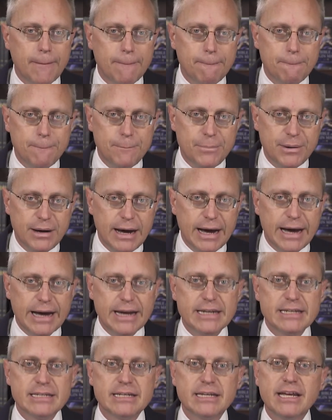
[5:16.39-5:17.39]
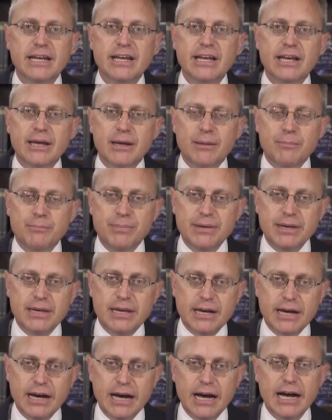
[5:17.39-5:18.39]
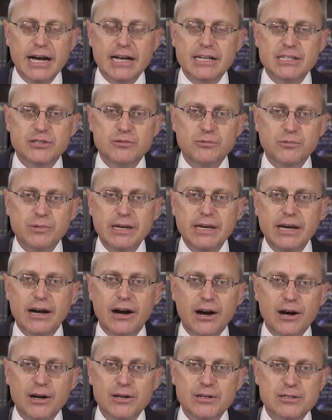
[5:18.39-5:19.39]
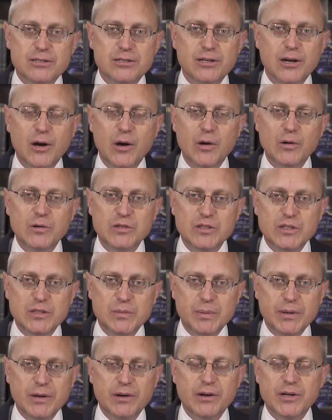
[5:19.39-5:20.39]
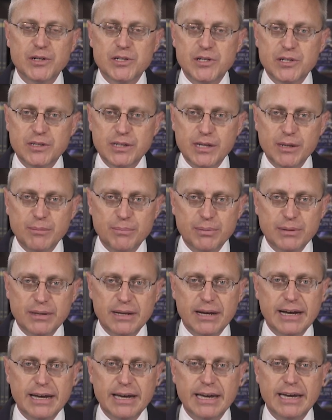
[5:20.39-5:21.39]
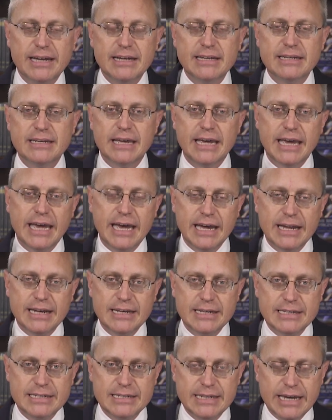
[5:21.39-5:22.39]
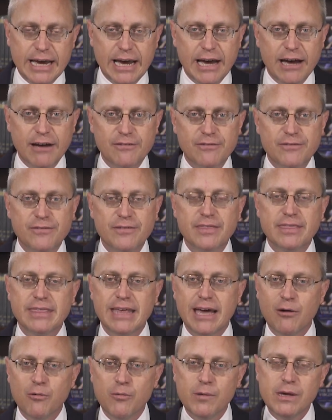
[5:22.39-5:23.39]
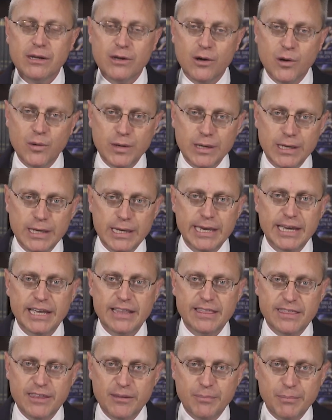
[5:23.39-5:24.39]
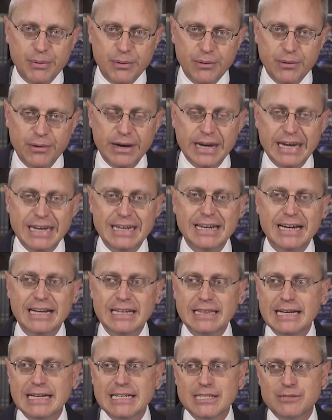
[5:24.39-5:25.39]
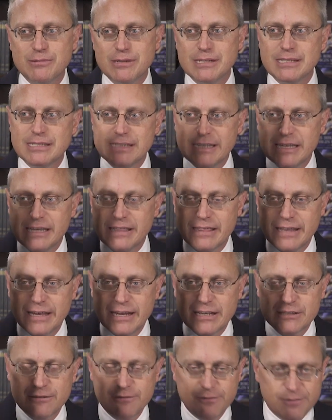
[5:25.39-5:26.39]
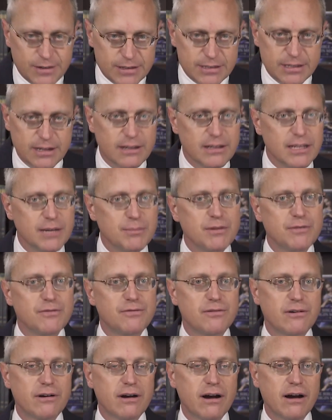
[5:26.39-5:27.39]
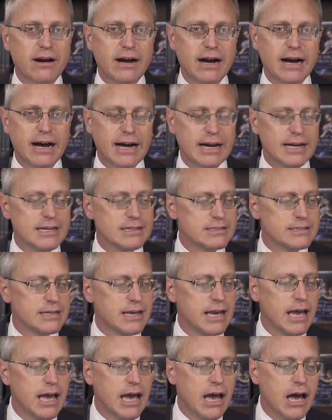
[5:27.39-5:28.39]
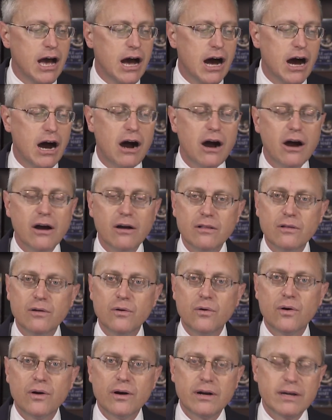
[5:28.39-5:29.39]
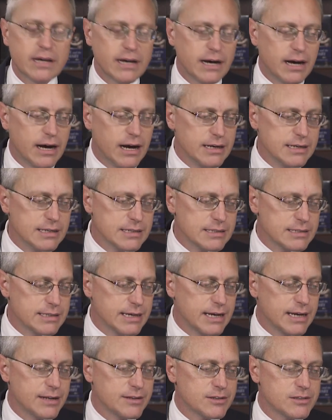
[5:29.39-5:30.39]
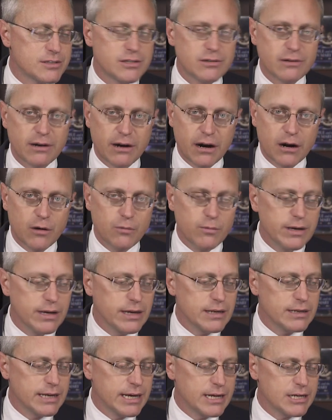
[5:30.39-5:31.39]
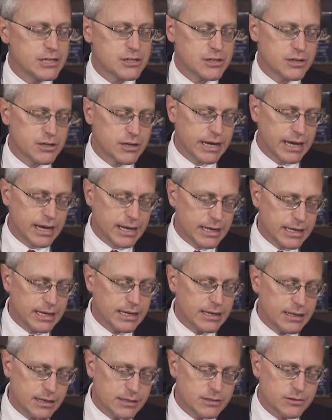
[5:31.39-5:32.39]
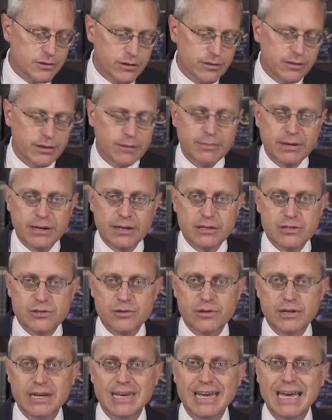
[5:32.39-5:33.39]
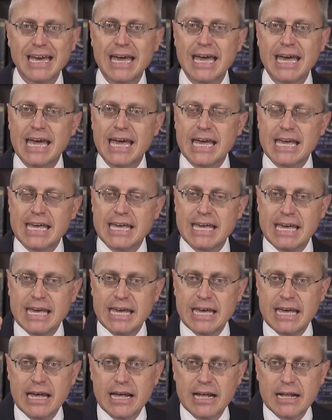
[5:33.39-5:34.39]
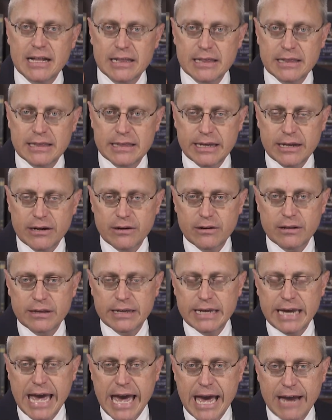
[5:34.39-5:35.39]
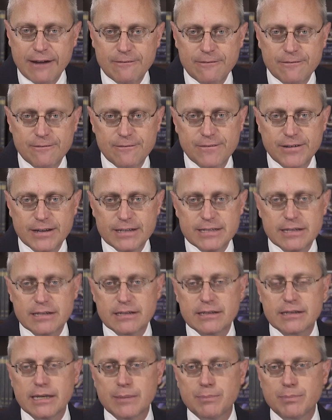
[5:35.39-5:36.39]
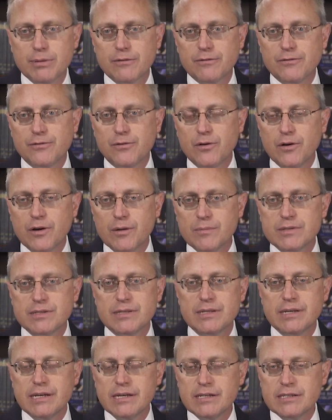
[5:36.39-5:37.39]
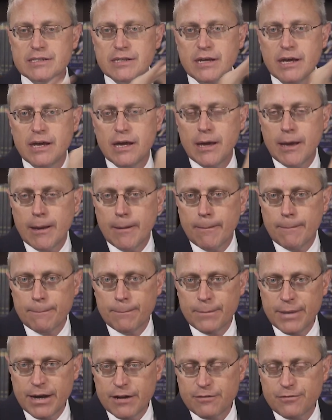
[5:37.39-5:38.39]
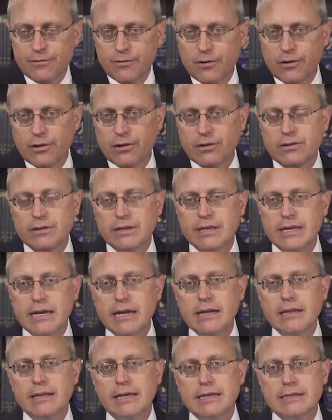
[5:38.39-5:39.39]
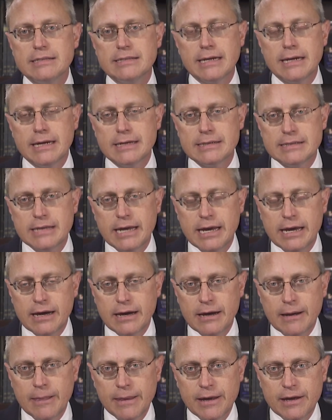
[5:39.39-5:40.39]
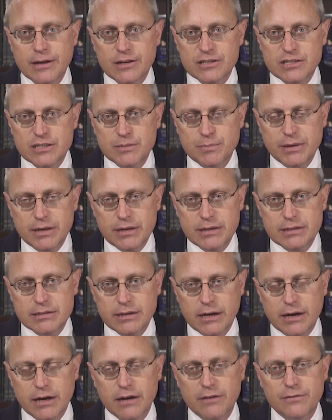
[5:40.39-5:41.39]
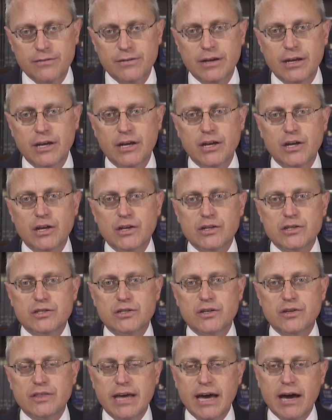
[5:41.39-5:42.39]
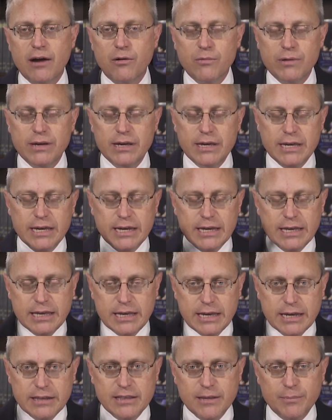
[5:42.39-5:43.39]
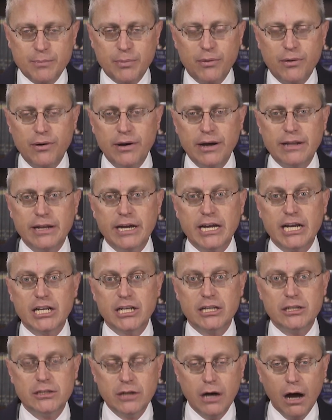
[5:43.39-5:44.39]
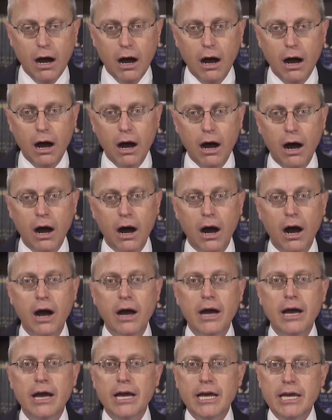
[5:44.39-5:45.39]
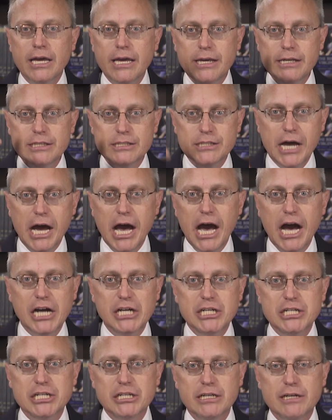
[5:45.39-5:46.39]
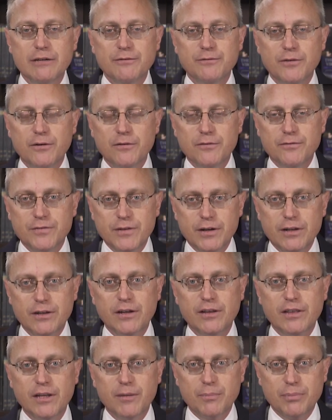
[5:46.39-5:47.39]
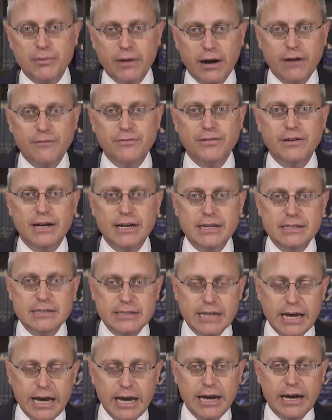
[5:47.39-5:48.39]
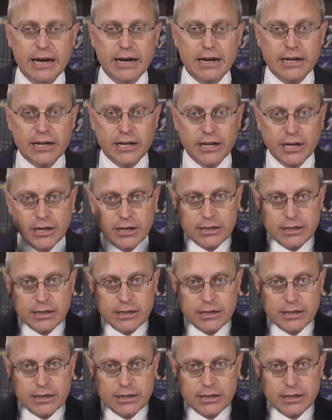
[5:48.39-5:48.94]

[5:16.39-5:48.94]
But because we are so spiritually blind and deaf that we don't get the point unless we see things physically before our eyes, our Lord condescends to our weak nature, and in his earthly ministry, he literally and physically performs these metaphorical healings that Isaiah speaks of so that we can get the point, like, duh, he's actually fulfilling the prophet Isaiah.